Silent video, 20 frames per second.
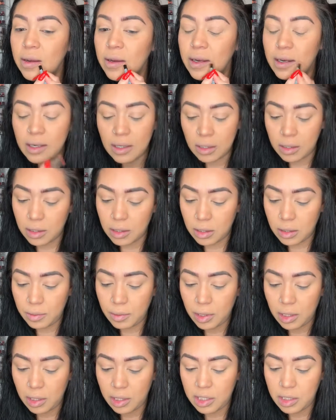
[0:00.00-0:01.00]

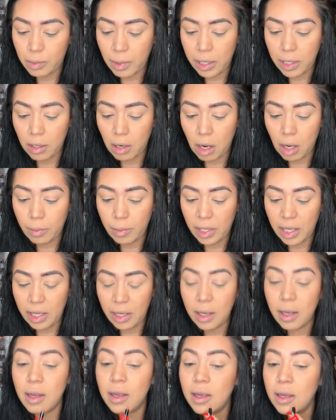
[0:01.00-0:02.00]
And it's by
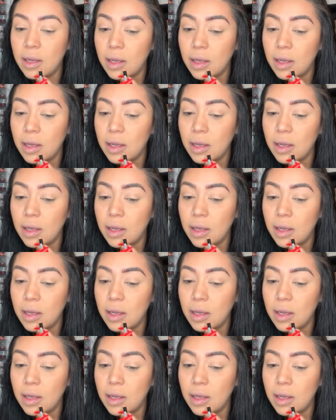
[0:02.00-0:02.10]
Nobby.